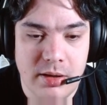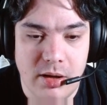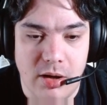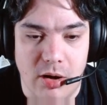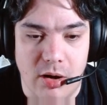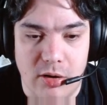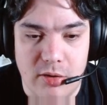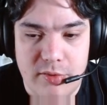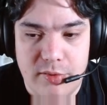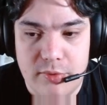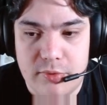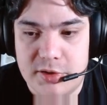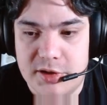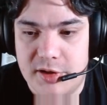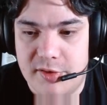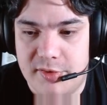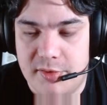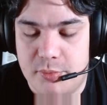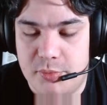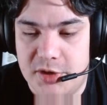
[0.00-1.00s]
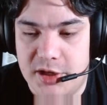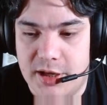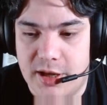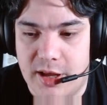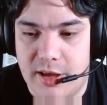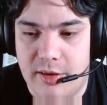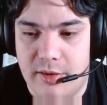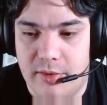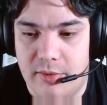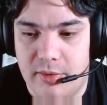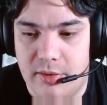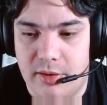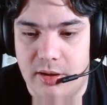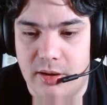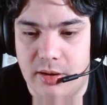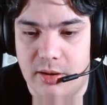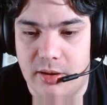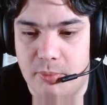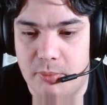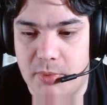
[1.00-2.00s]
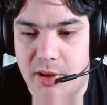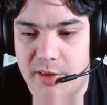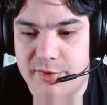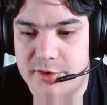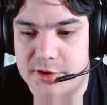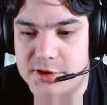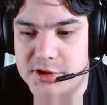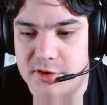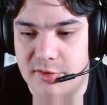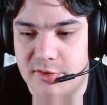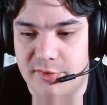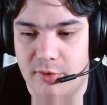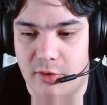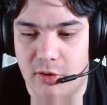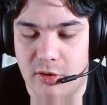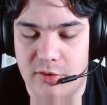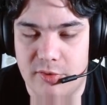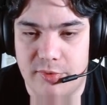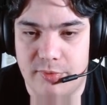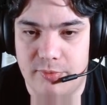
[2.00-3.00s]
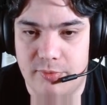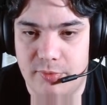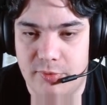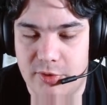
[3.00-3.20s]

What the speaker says: Also, TCP messages also